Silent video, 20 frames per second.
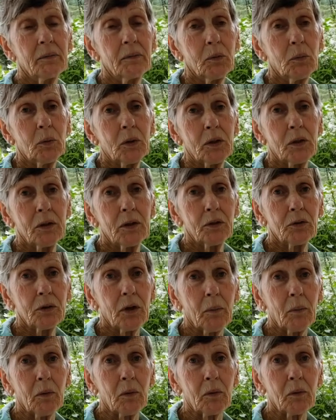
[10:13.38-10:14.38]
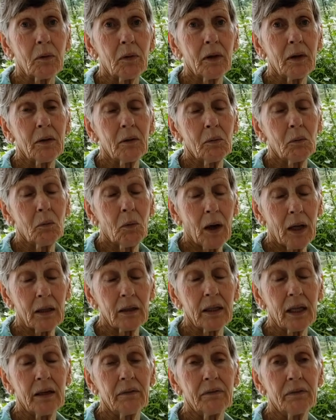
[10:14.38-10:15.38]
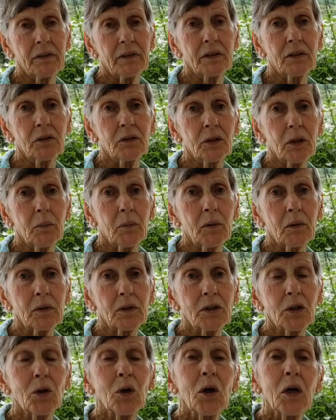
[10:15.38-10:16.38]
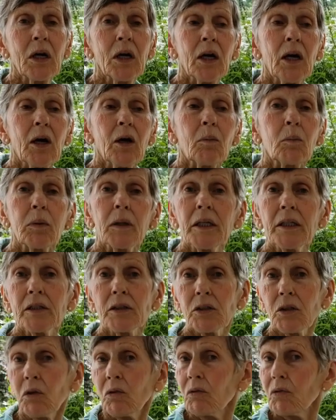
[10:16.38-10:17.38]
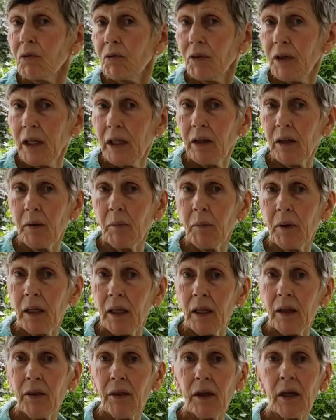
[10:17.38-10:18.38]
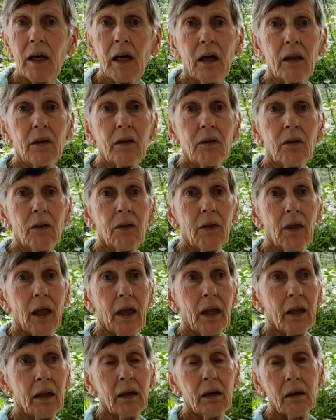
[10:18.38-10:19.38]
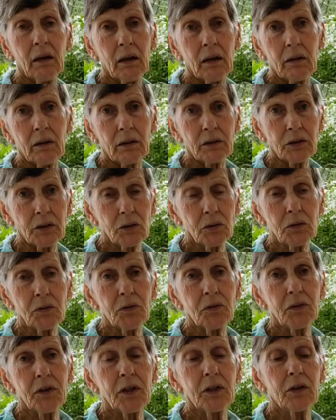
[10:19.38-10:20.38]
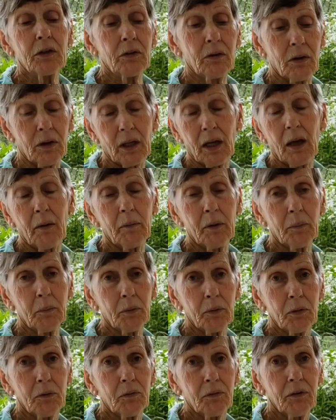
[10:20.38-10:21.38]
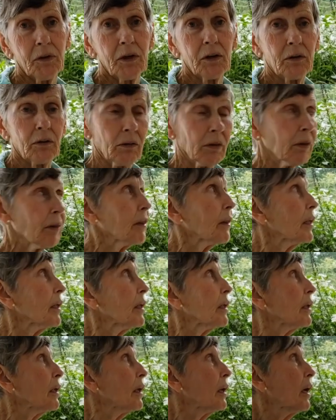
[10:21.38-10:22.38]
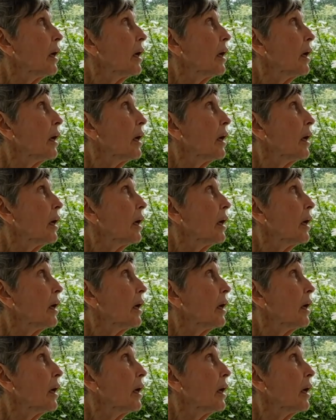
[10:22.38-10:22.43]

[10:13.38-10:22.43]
we're in trouble. The wildlife is in trouble. So please don't feed them anything other than the suet feeder, the hummingbird feeder, the